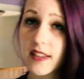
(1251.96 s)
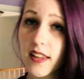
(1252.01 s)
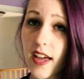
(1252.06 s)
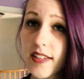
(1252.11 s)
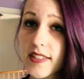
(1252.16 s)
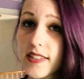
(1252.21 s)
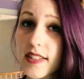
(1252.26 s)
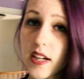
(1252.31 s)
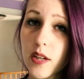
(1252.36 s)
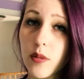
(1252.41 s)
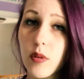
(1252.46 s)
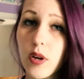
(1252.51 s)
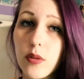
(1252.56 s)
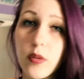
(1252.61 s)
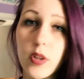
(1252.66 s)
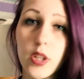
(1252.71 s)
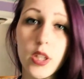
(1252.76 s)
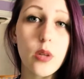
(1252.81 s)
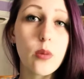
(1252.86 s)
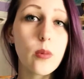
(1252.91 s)
Last night
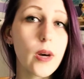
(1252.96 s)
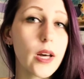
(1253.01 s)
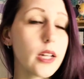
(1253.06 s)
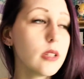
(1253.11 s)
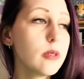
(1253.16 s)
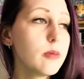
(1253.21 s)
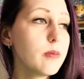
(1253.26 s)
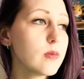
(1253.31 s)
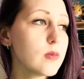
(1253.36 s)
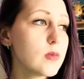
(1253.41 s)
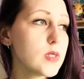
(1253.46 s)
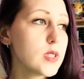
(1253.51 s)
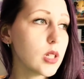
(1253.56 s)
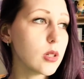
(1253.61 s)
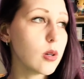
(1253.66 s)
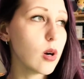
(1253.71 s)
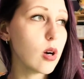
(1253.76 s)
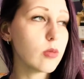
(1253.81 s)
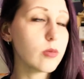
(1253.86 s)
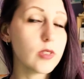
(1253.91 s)
went really well,
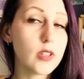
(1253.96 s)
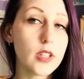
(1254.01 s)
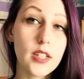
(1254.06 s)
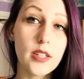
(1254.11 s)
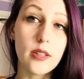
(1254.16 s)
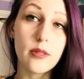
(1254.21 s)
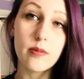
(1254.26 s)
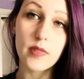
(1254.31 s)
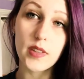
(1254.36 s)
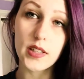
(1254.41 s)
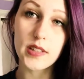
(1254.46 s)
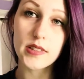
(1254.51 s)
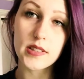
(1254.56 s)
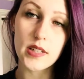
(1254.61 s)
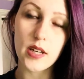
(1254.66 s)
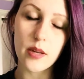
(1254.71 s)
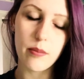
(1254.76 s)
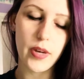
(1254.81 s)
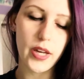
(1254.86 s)
so hopefully things get